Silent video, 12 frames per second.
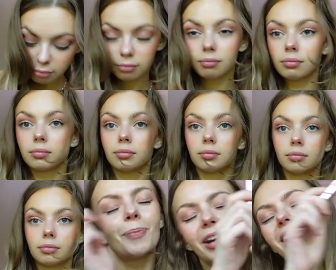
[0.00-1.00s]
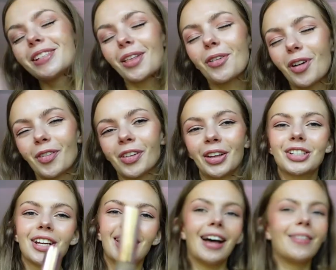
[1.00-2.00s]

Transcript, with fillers: But I do love Revolution,